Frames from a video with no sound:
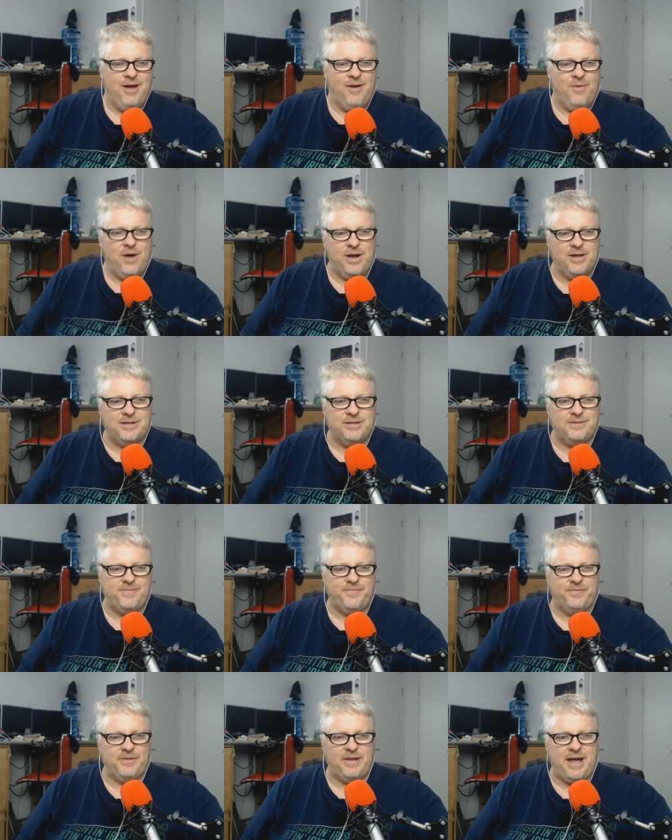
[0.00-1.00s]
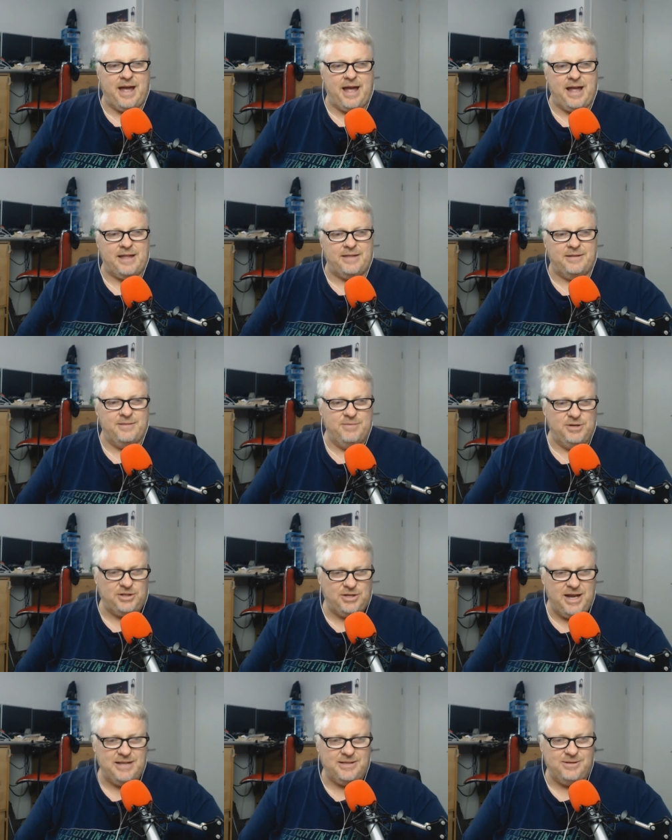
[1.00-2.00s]
was uh, the
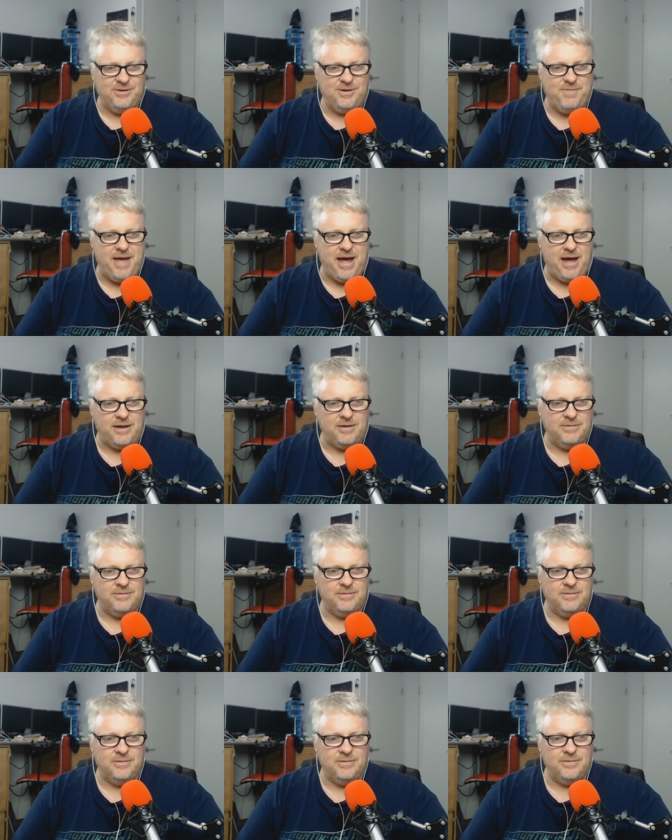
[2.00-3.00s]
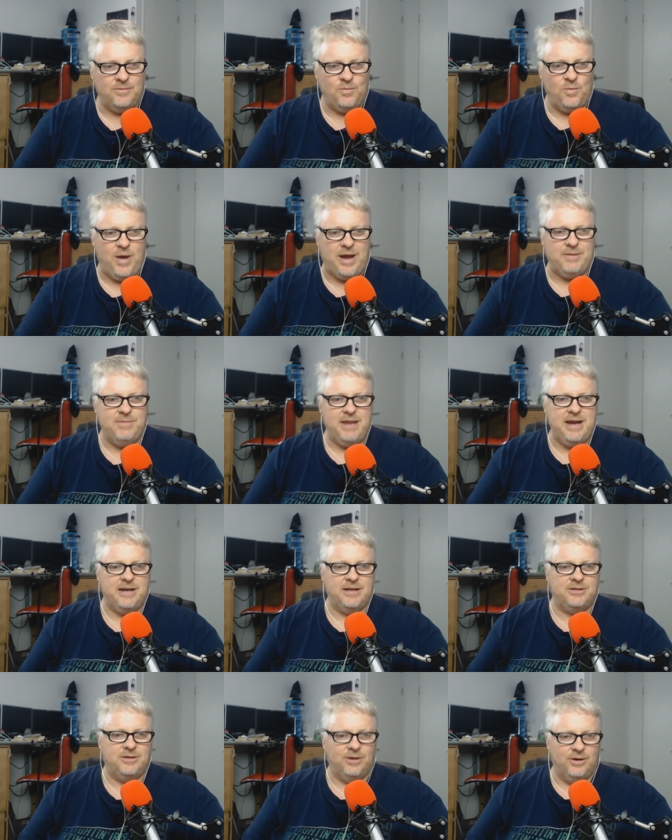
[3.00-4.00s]
machine stood about one meter
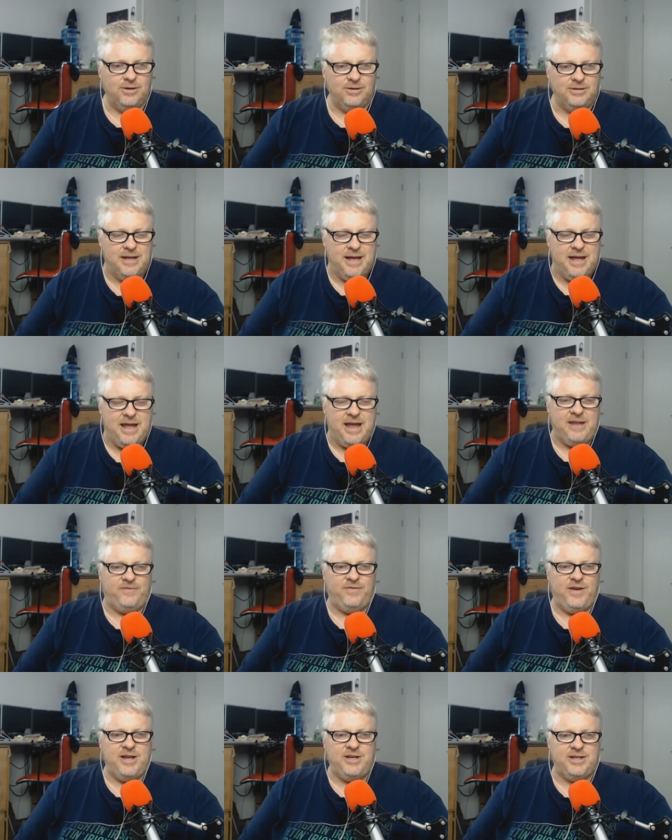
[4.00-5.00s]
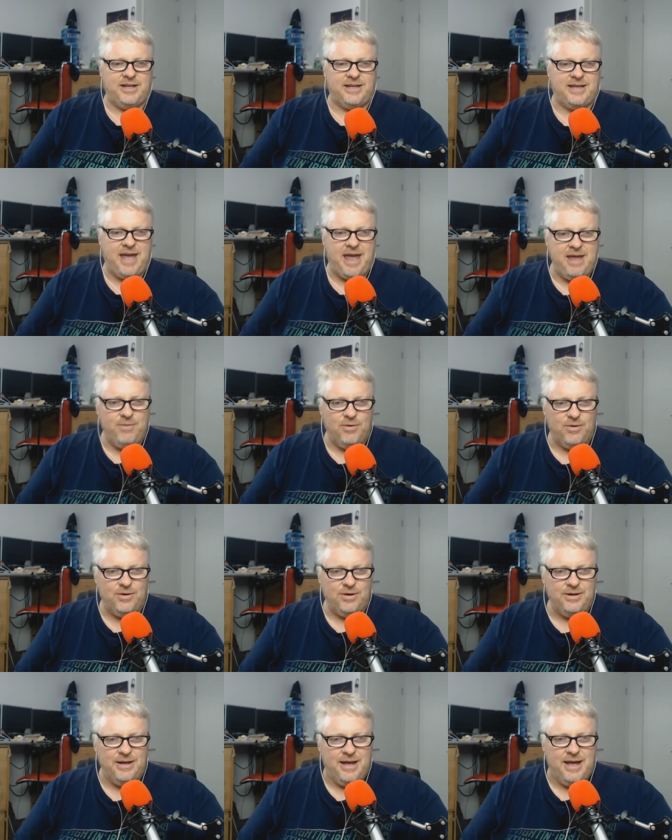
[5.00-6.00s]
tall. It featured a
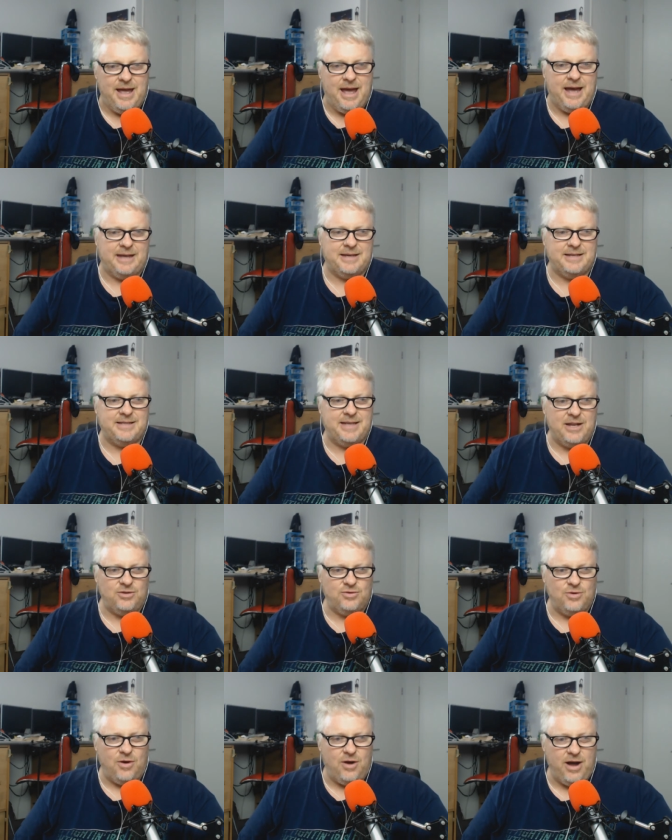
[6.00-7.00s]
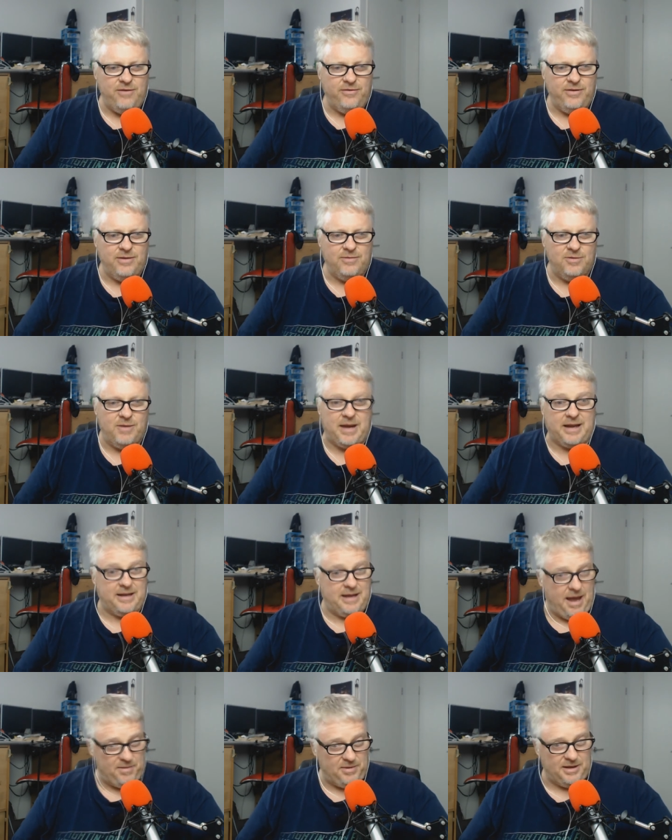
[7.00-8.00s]
keyboard a cassette drive, a
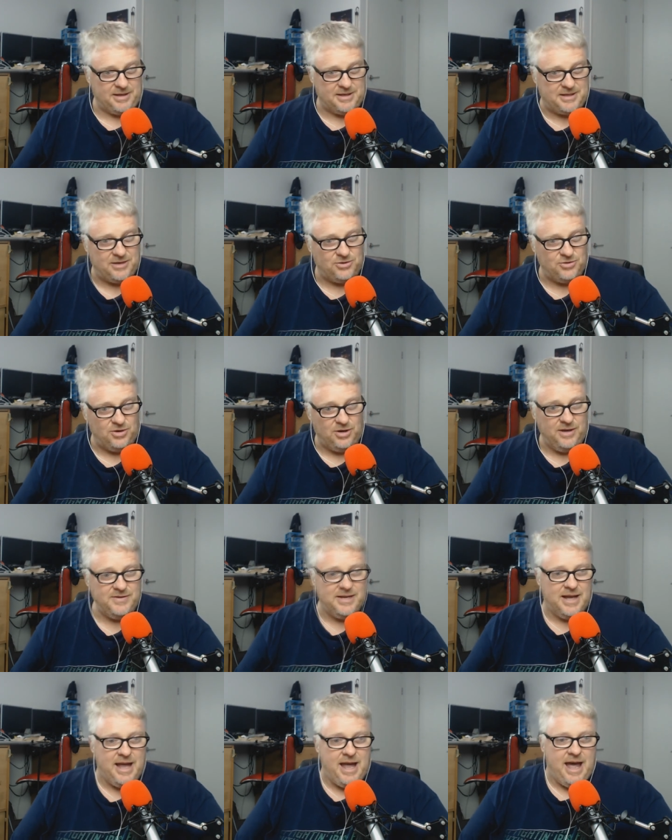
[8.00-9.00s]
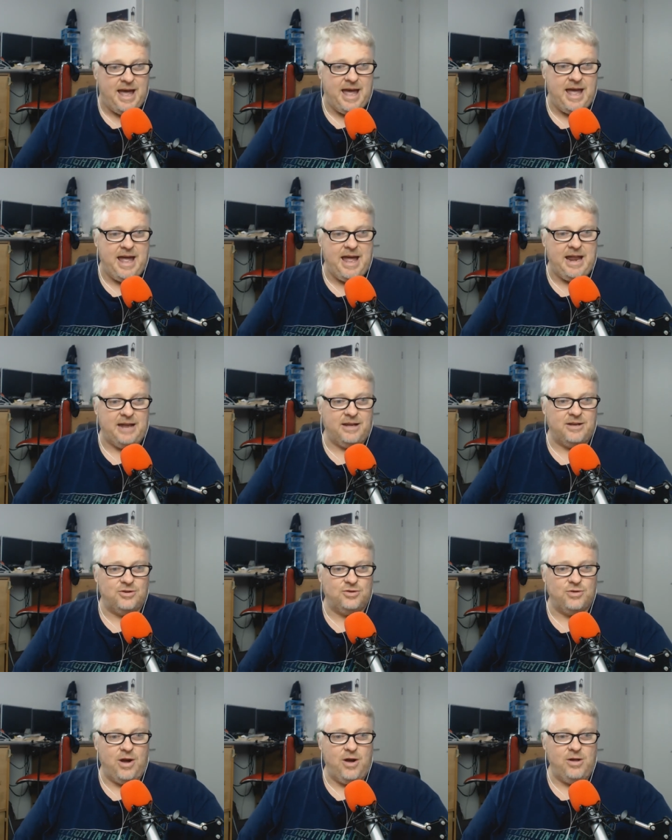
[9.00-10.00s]
couple of cassette drives, and a
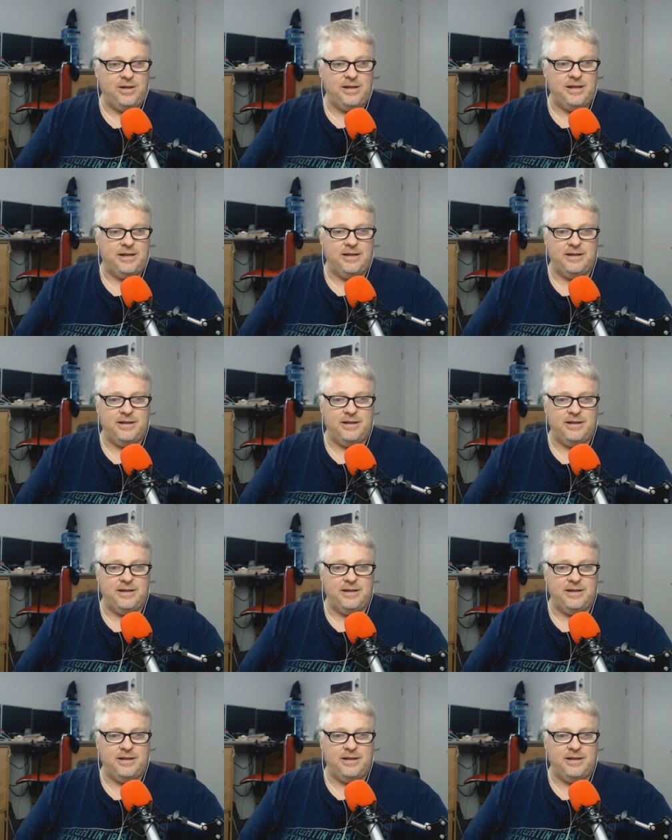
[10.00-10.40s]
control